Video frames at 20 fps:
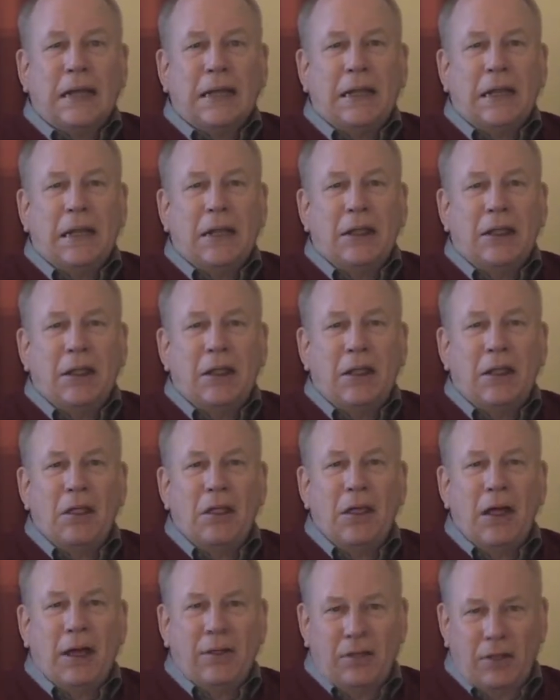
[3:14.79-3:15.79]

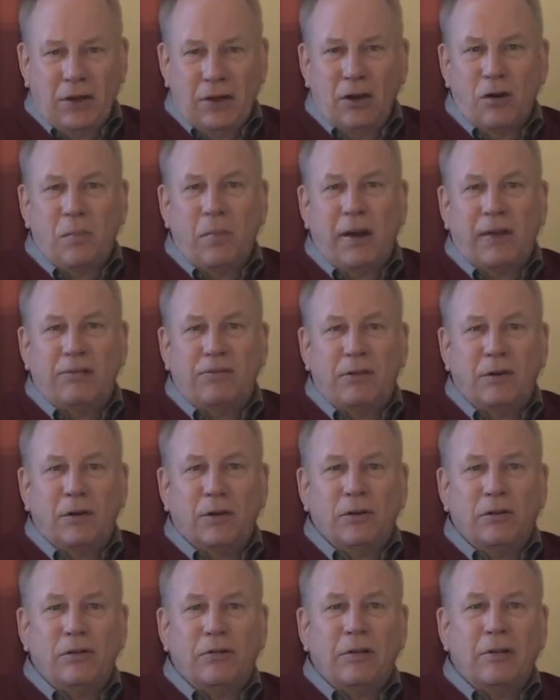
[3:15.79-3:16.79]
and the nearby
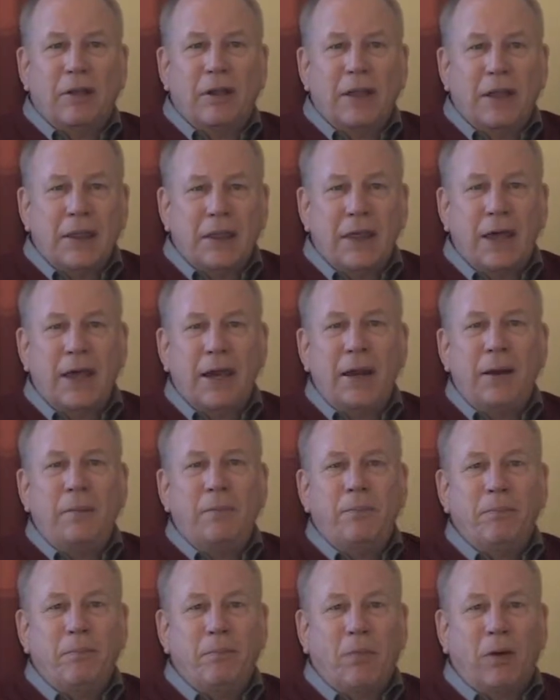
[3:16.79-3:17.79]
fields,
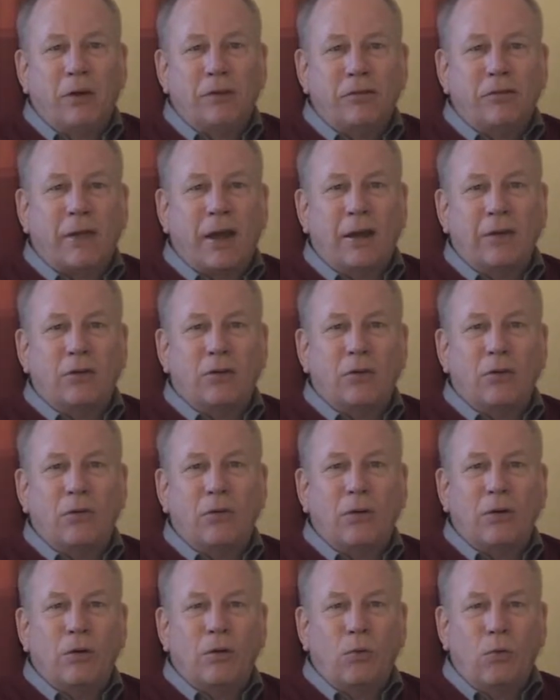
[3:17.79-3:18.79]
then
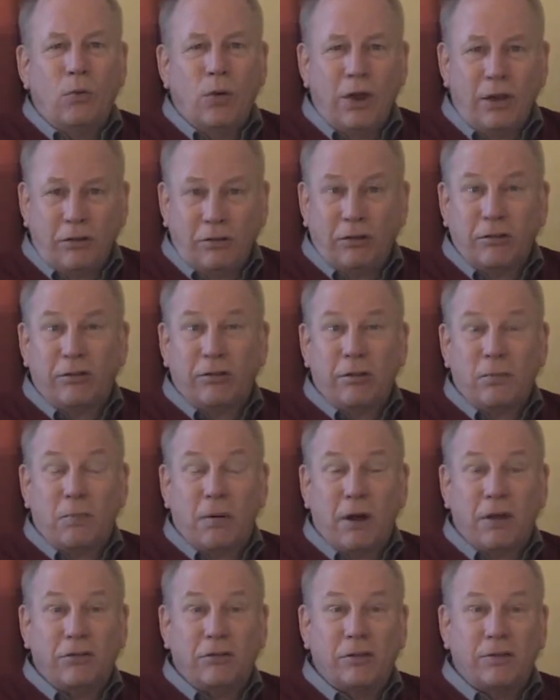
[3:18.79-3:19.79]
Monsanto raises the
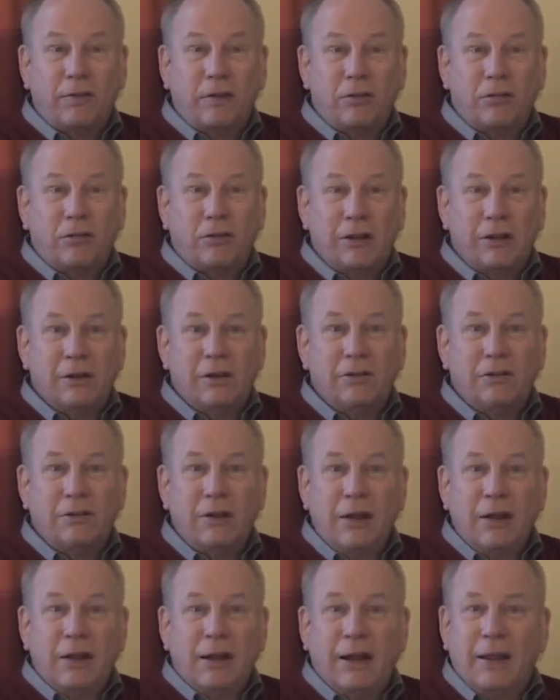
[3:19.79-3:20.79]
price of their
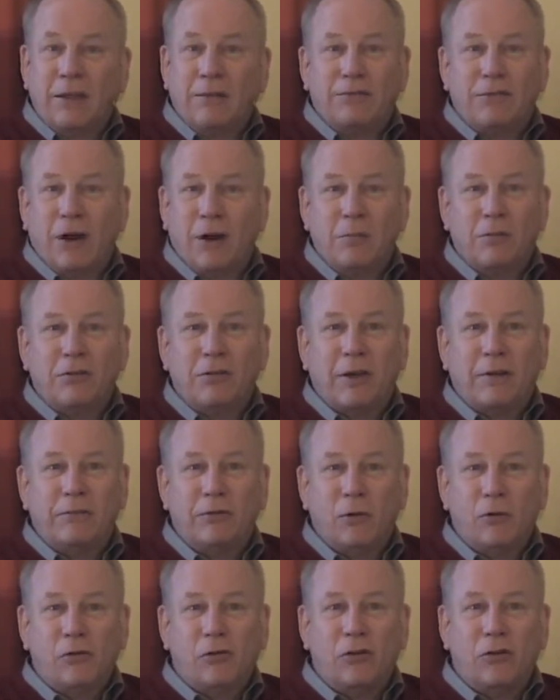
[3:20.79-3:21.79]
seeds, and the farmers
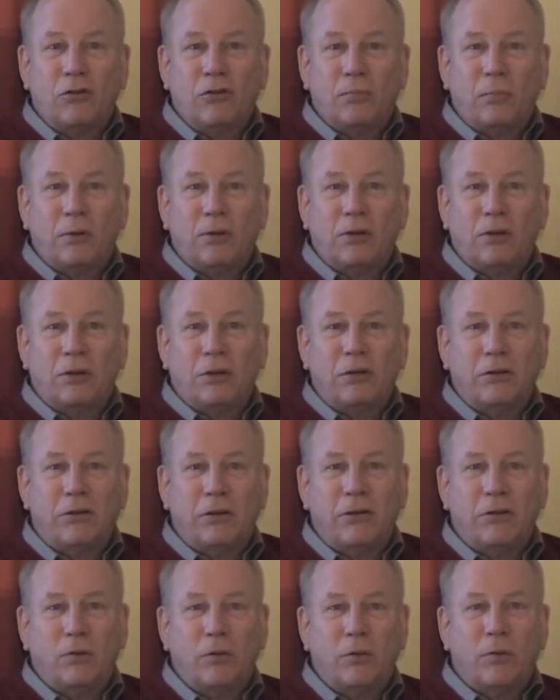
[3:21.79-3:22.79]
have no choice but to
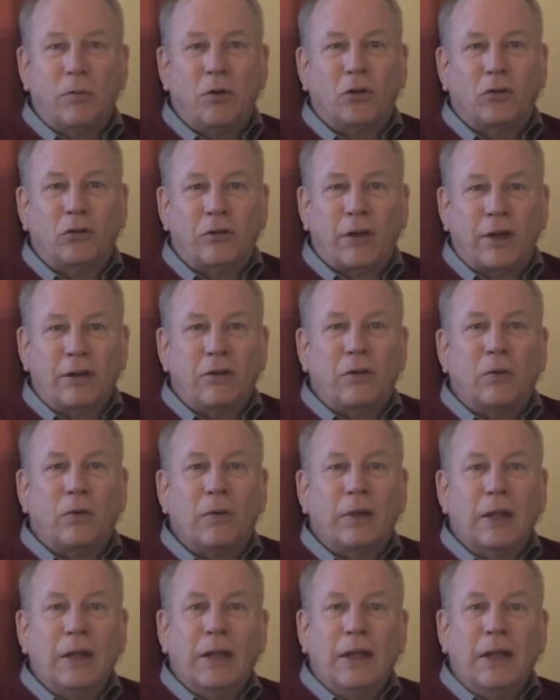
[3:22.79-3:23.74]
continue with Monsanto.